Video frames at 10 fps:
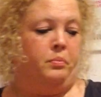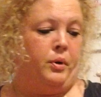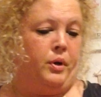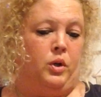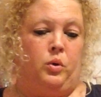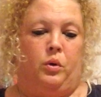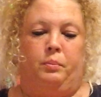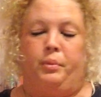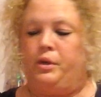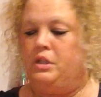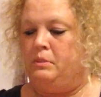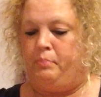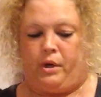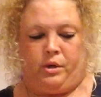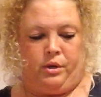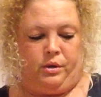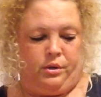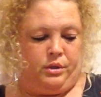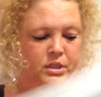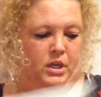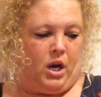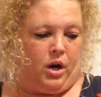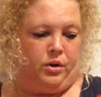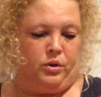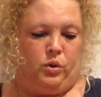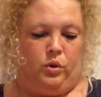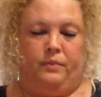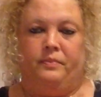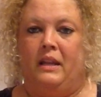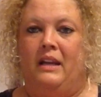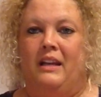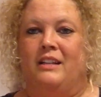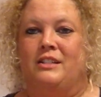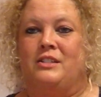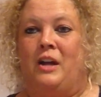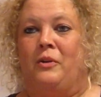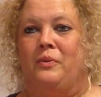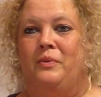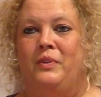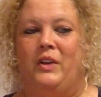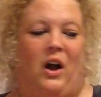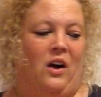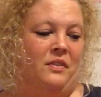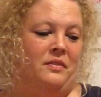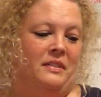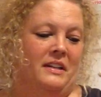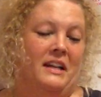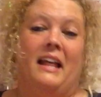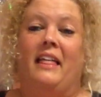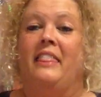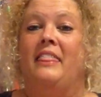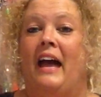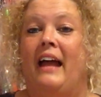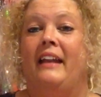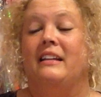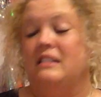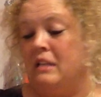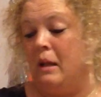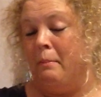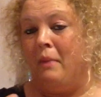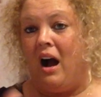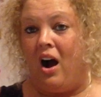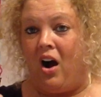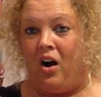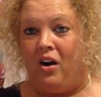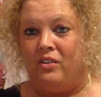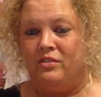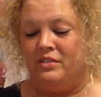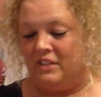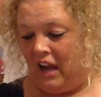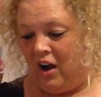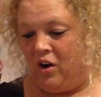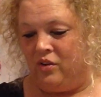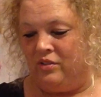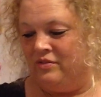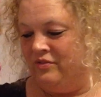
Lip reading: Pretty cool. Pretty darn cool. So, y'all, that is my haul, y'all.